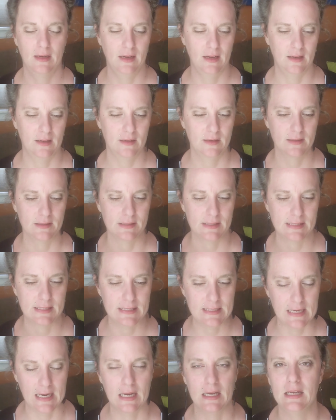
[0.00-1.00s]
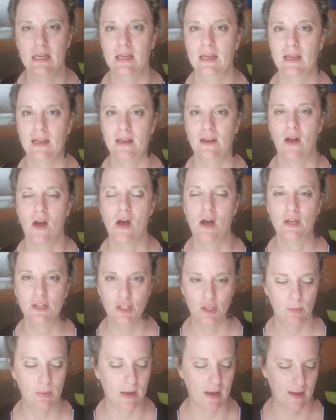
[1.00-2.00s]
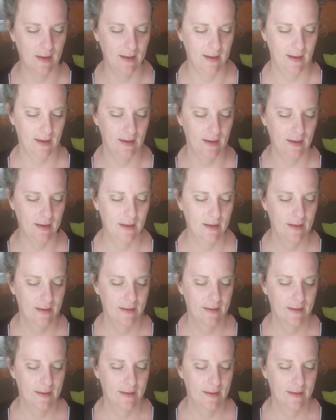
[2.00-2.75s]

in standing and occupying